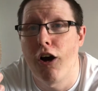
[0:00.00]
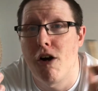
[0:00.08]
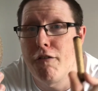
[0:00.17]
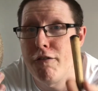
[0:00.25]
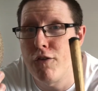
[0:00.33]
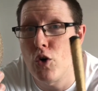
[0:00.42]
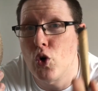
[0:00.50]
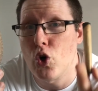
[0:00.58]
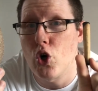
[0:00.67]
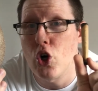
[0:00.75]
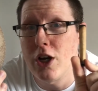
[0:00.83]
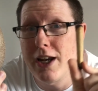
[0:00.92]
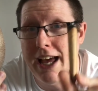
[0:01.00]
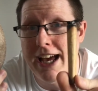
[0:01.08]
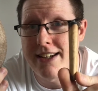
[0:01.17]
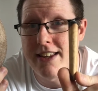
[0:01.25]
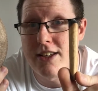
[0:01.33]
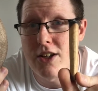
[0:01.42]
for Land
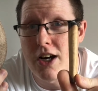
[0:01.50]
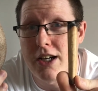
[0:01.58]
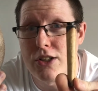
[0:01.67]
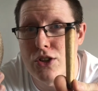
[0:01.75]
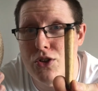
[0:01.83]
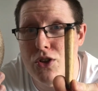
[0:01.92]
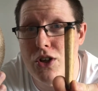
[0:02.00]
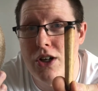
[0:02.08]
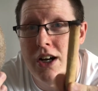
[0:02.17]
of the Dinosaur,